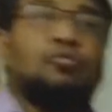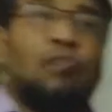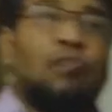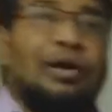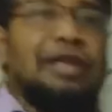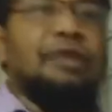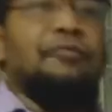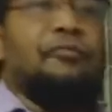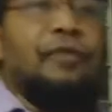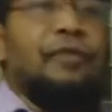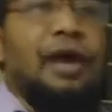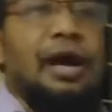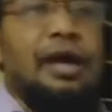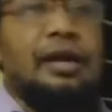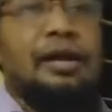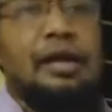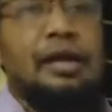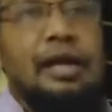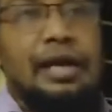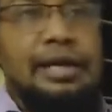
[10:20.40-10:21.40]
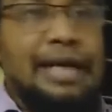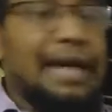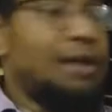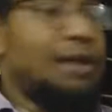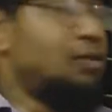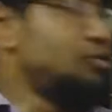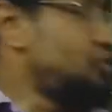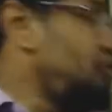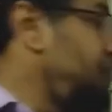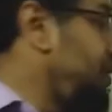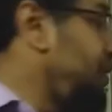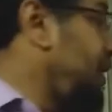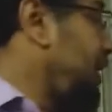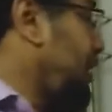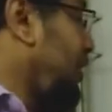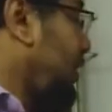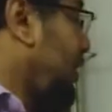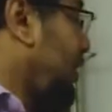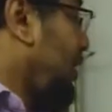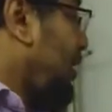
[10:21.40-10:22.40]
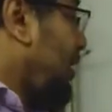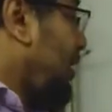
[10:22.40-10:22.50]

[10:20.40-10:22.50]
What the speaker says: quantifier can also be